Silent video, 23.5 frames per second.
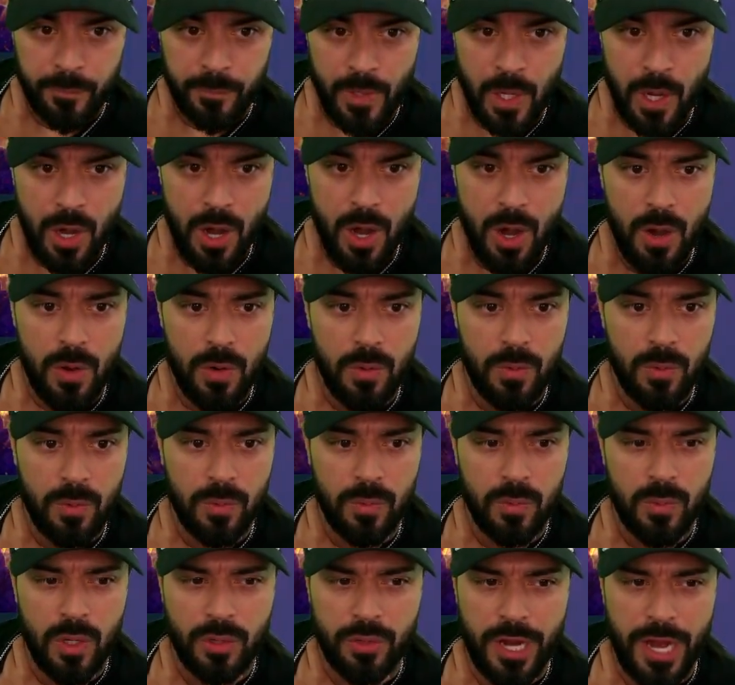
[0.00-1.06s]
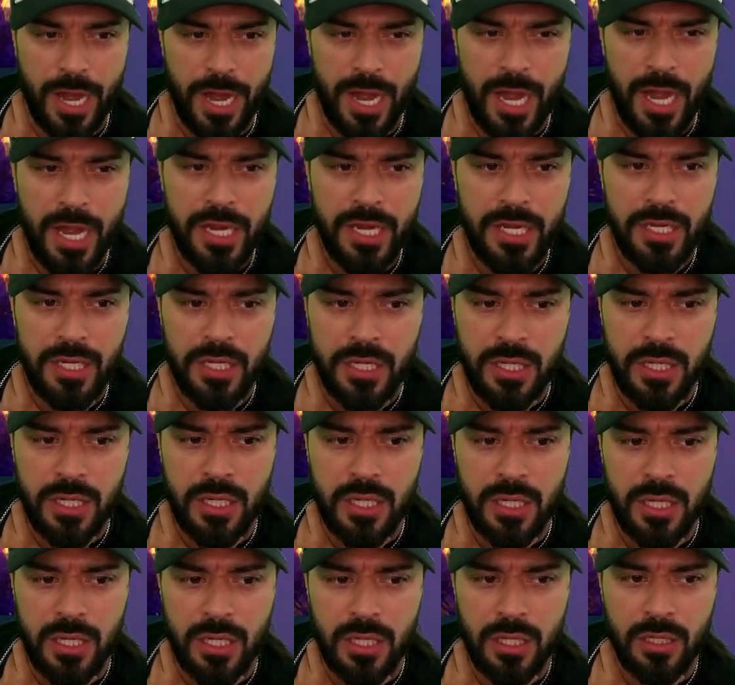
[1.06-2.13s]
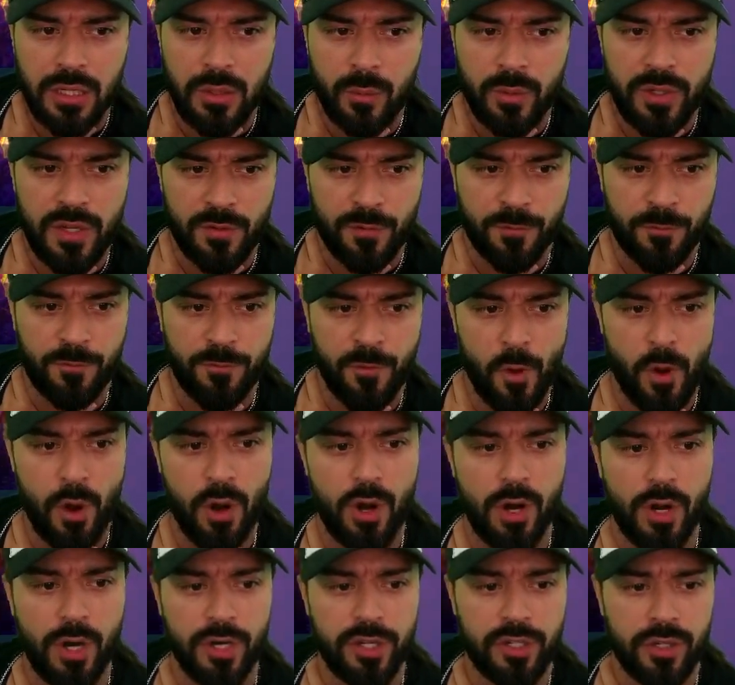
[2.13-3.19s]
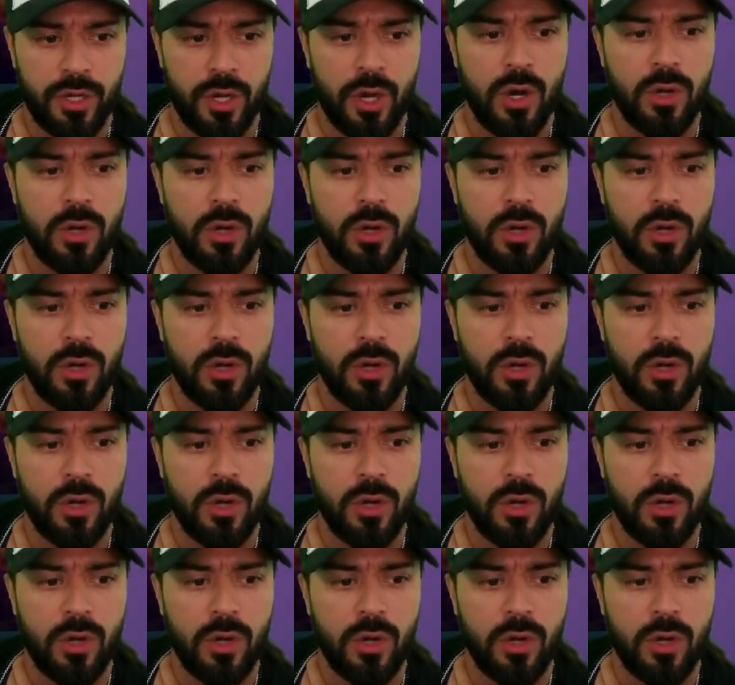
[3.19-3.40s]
Oh, okay. The 4.